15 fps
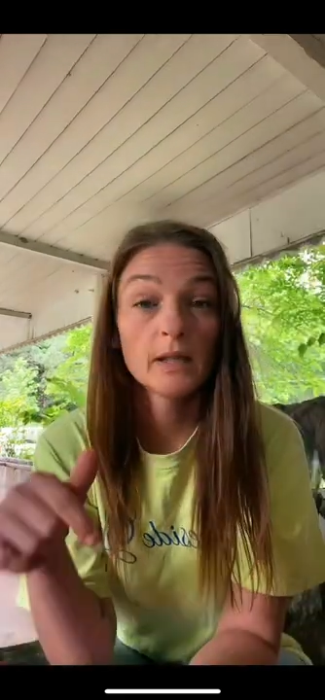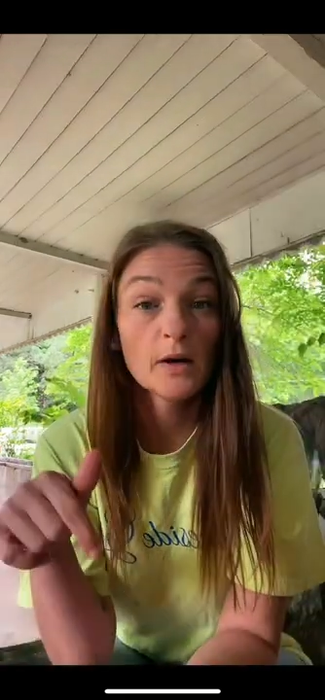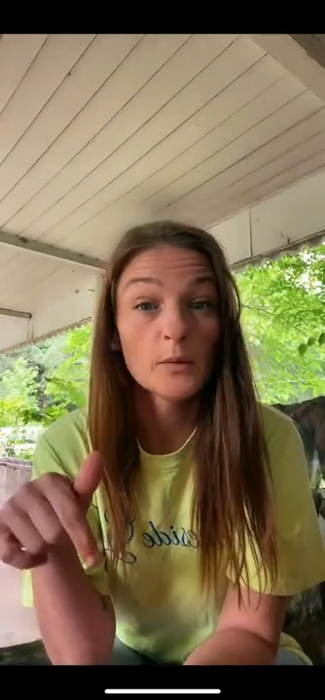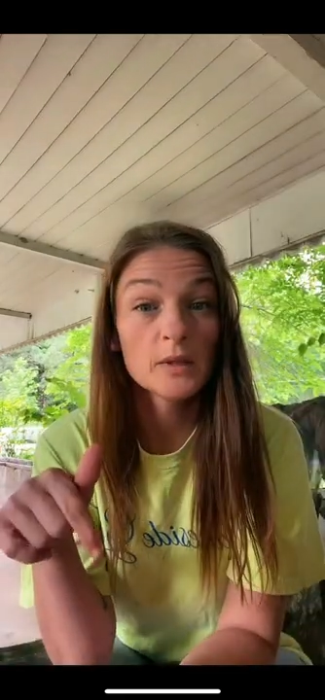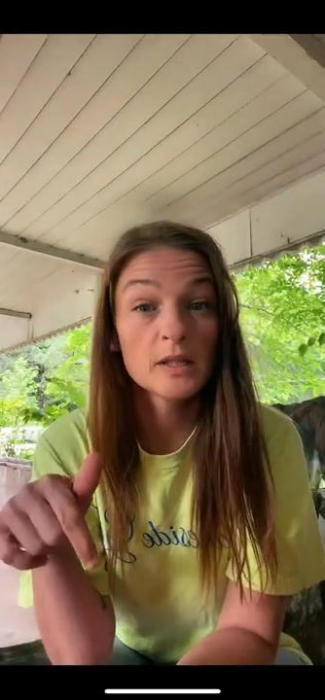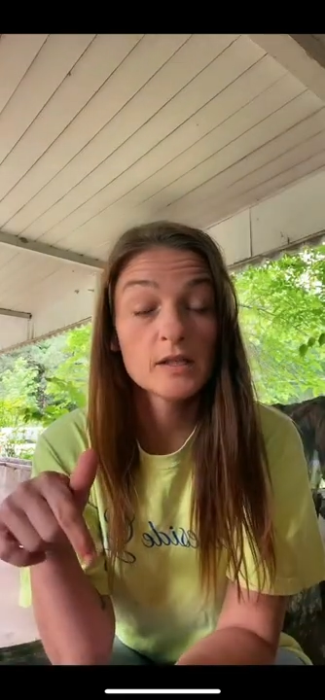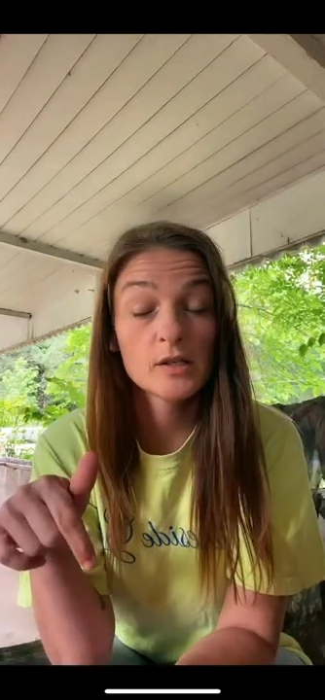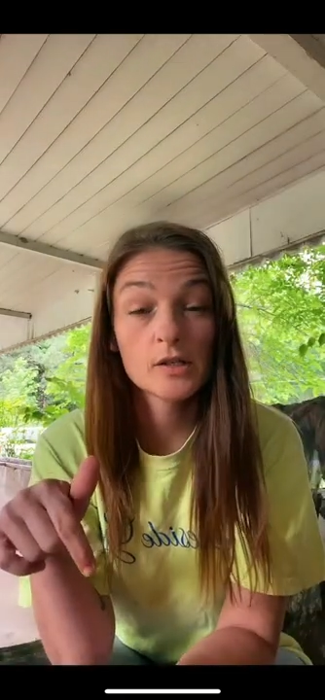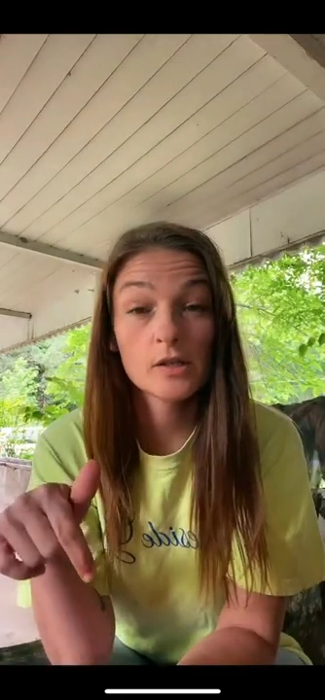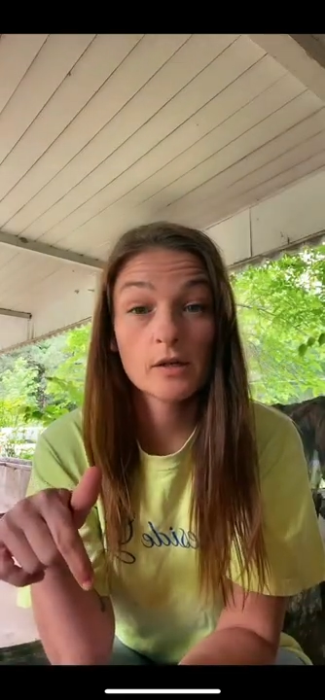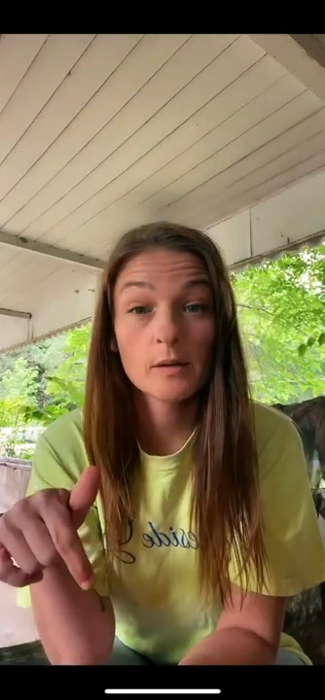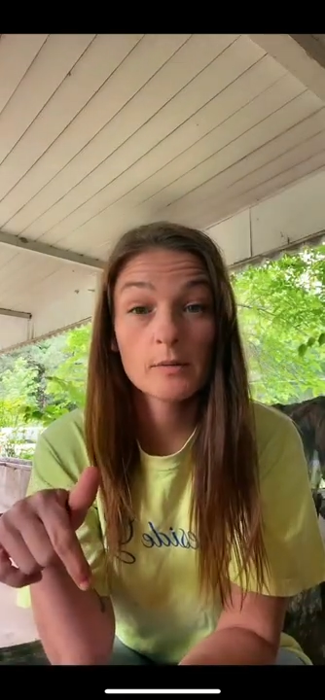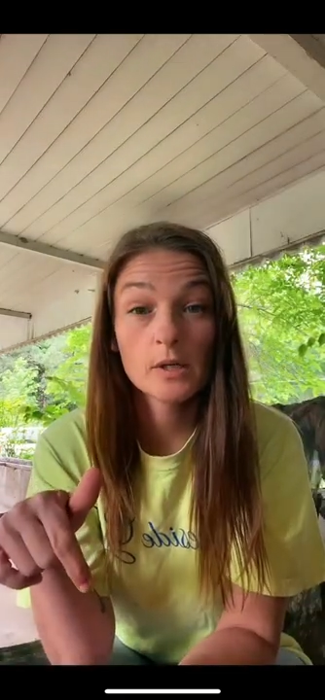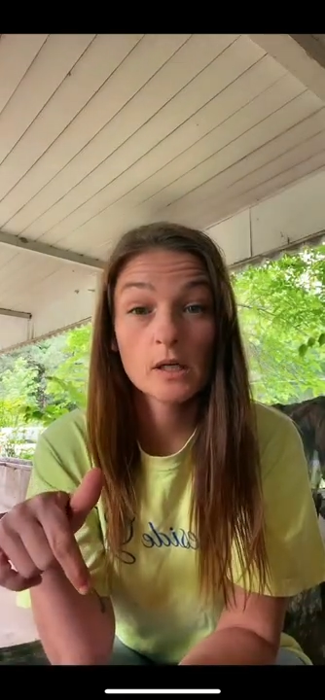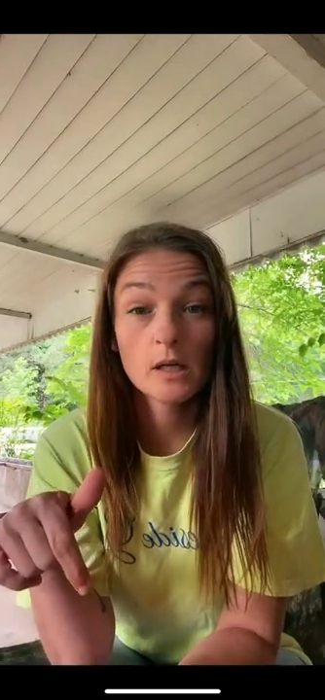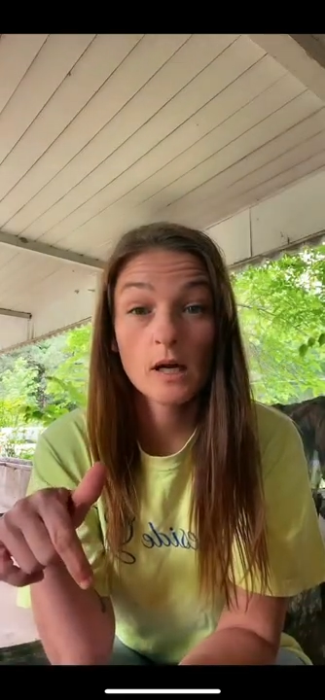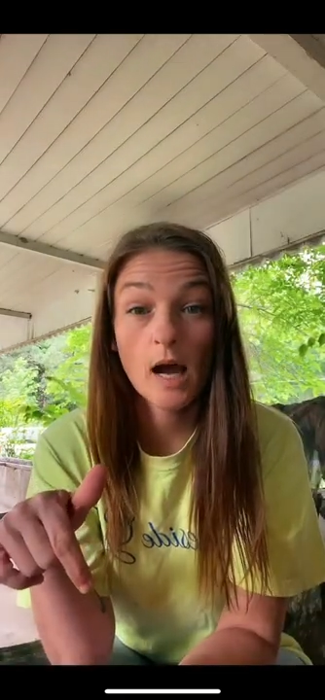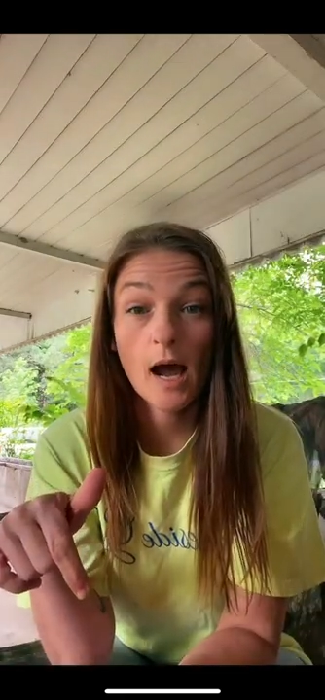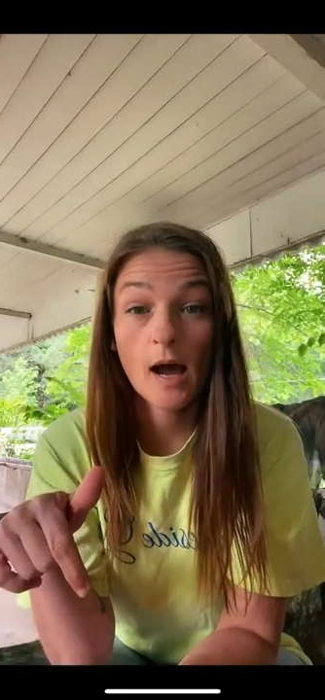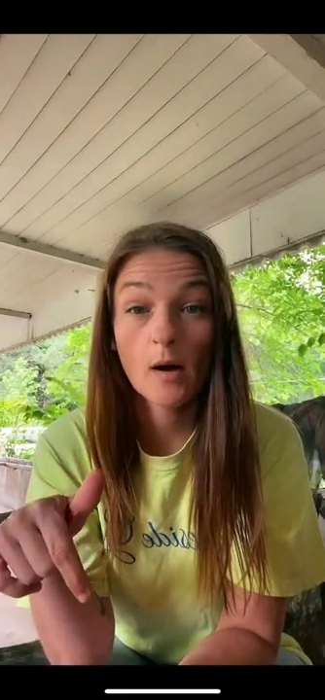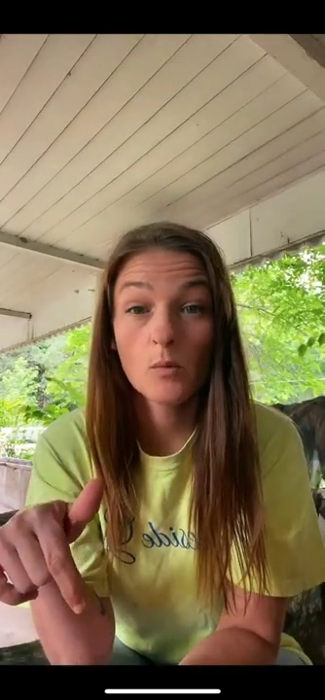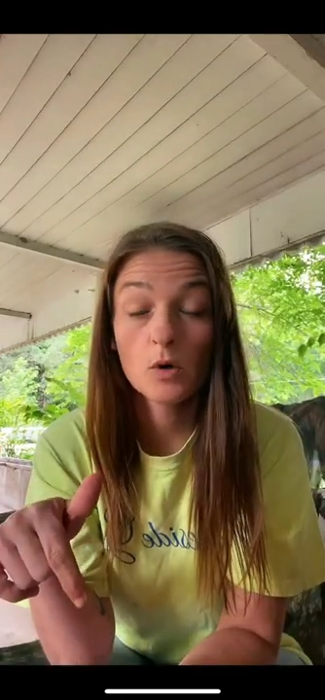Below in the description,
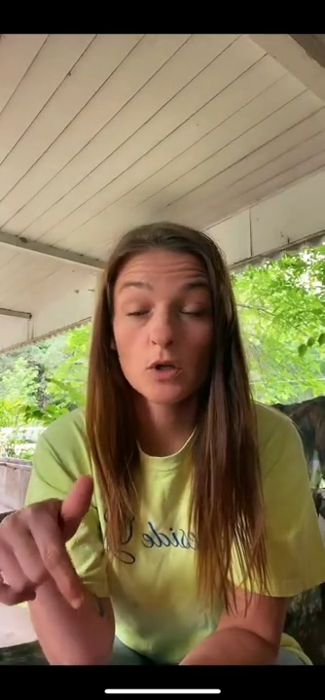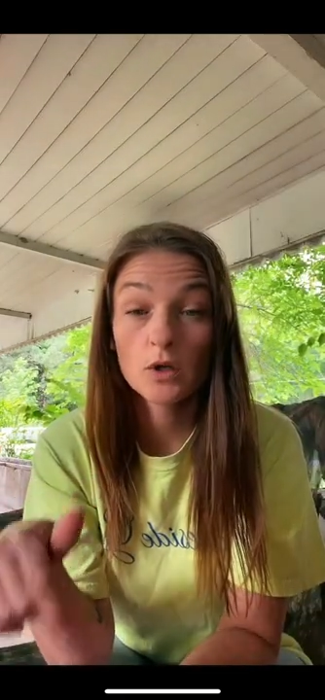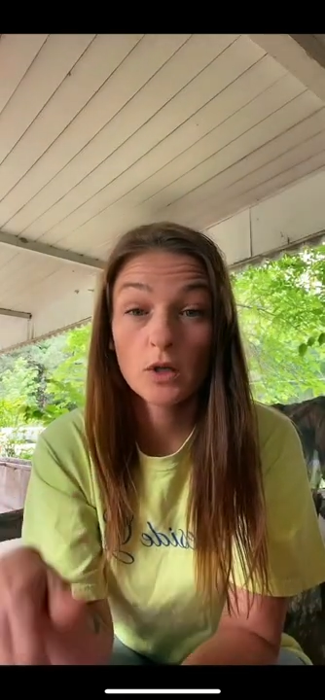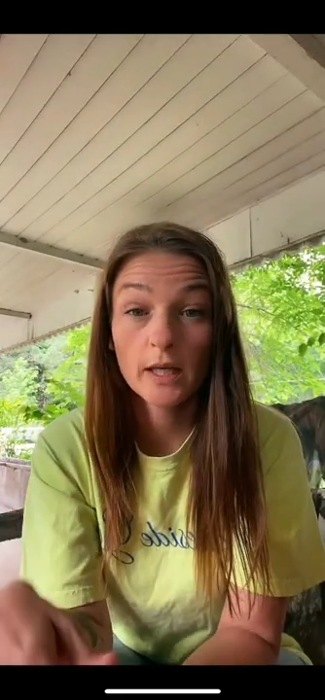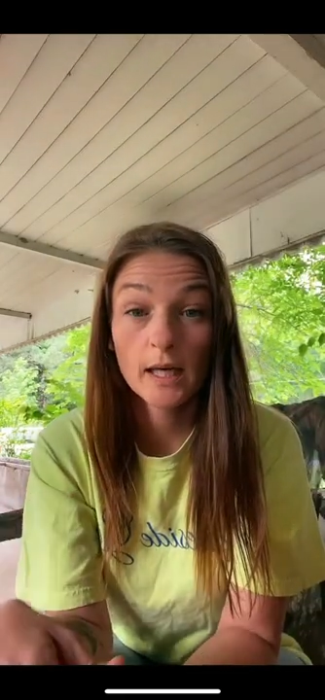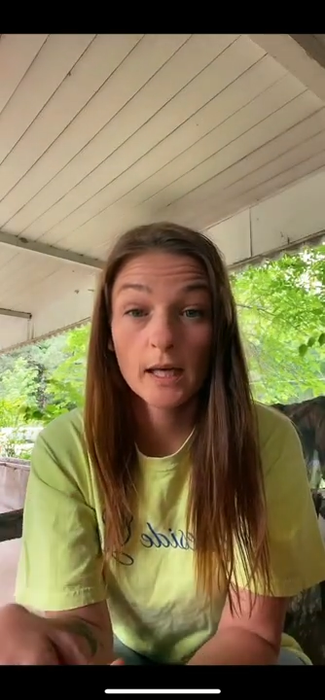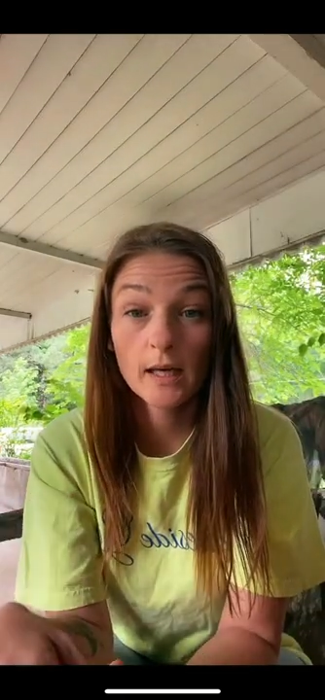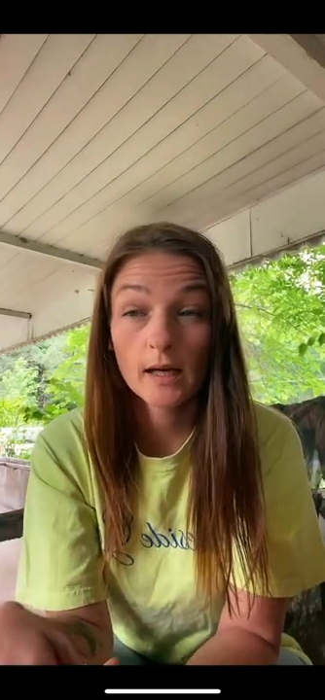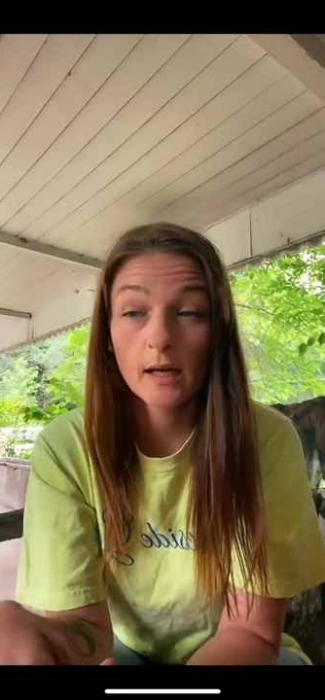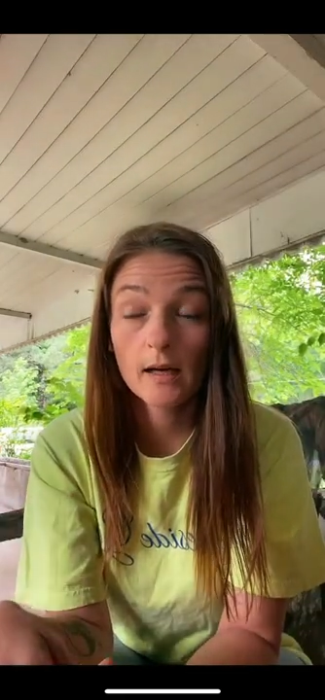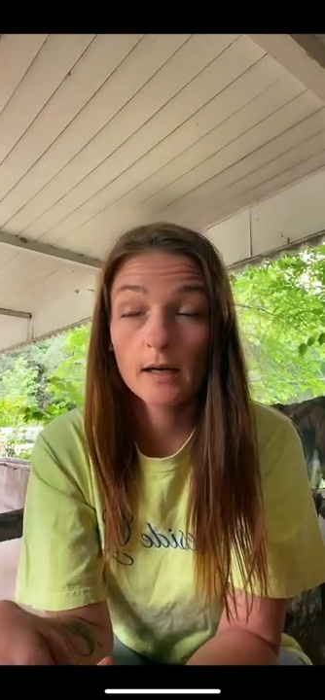I will link